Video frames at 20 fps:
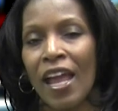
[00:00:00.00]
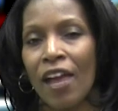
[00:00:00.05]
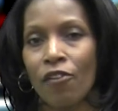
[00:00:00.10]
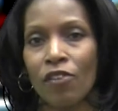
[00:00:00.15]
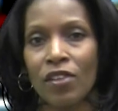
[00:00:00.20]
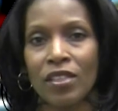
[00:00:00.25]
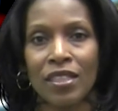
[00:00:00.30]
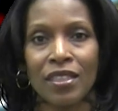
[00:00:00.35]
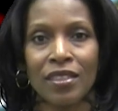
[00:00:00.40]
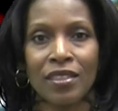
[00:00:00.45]

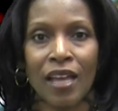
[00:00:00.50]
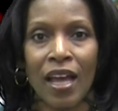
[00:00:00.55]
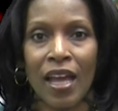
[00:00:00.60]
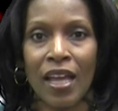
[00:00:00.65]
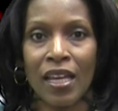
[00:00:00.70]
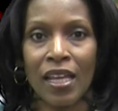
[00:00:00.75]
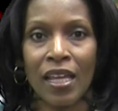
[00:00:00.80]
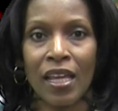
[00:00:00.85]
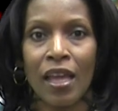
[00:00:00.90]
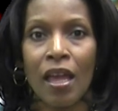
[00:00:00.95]
every
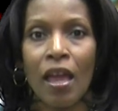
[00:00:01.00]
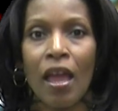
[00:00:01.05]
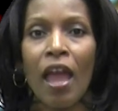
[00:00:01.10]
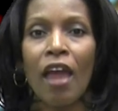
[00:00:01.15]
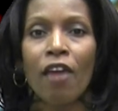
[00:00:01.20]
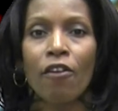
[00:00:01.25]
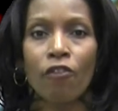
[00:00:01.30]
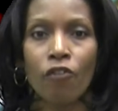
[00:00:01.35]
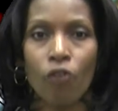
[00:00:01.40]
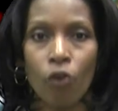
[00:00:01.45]
society
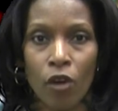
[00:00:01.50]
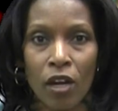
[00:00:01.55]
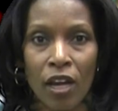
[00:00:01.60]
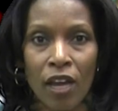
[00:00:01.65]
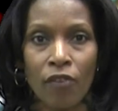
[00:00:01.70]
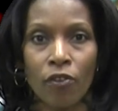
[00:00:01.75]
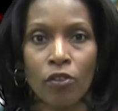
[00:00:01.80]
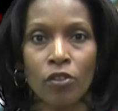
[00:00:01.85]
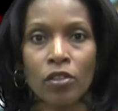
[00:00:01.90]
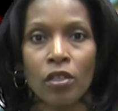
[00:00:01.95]
and 4
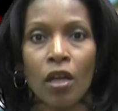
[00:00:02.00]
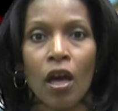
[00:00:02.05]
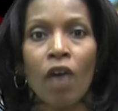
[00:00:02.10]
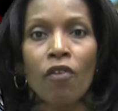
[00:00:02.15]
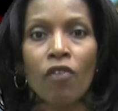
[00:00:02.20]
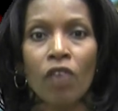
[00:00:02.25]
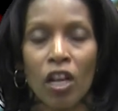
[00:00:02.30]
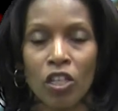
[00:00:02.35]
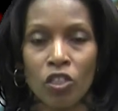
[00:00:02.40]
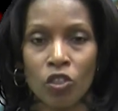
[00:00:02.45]
levels
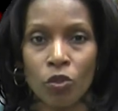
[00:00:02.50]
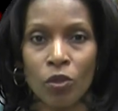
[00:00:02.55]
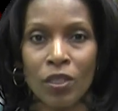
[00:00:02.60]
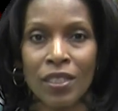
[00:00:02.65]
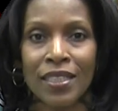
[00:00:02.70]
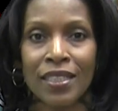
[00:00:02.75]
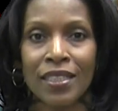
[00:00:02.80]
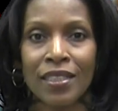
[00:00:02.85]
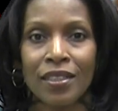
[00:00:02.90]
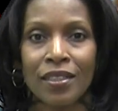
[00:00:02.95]
of
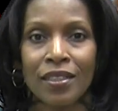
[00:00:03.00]
countries.